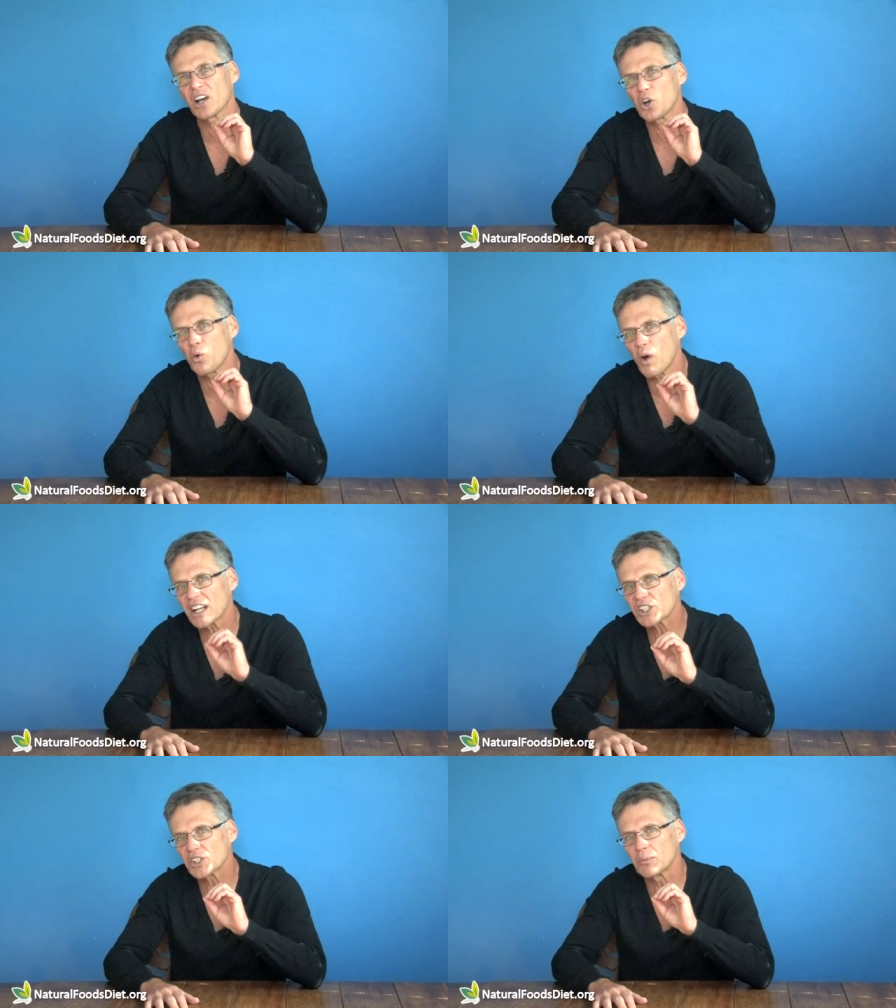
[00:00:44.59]

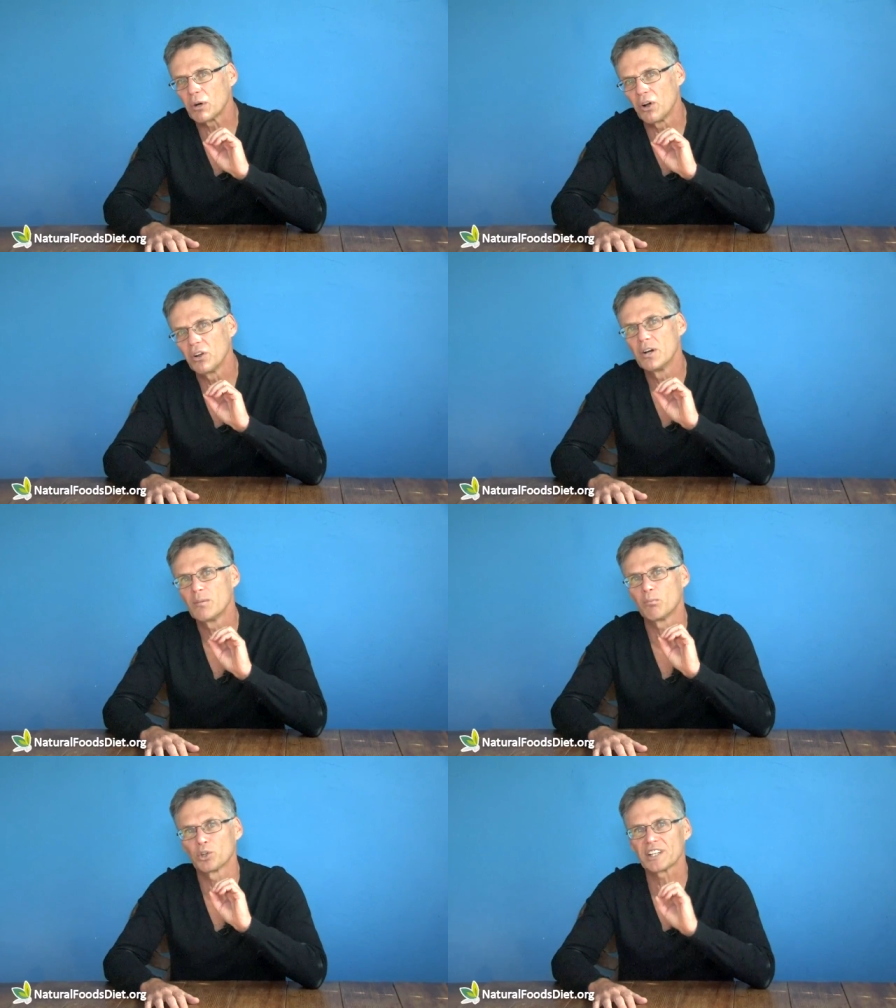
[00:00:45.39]
questionable
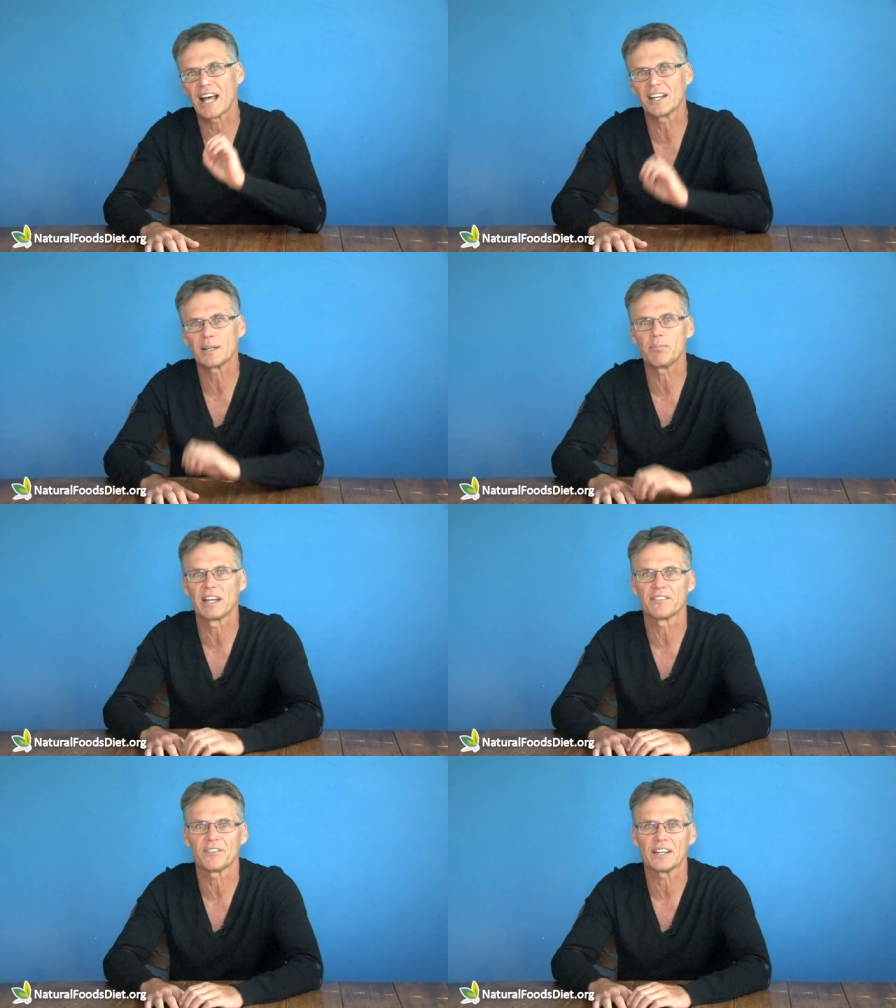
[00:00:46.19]
mortality
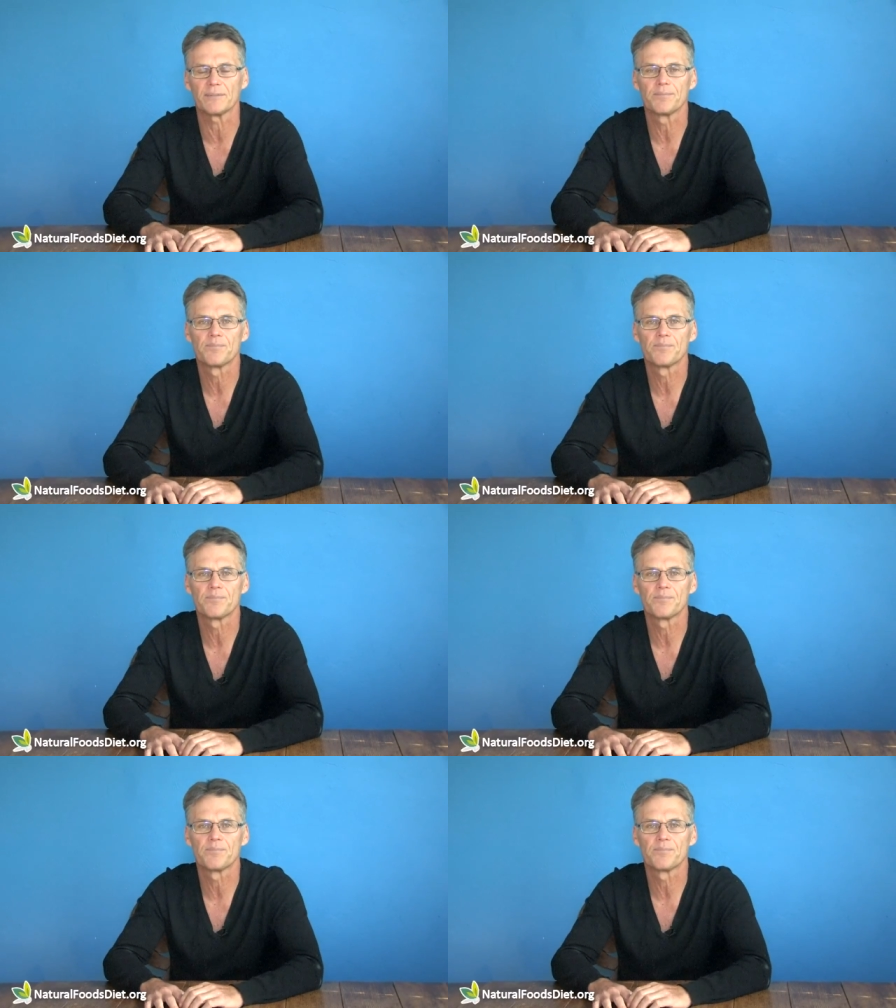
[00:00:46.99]
benefit.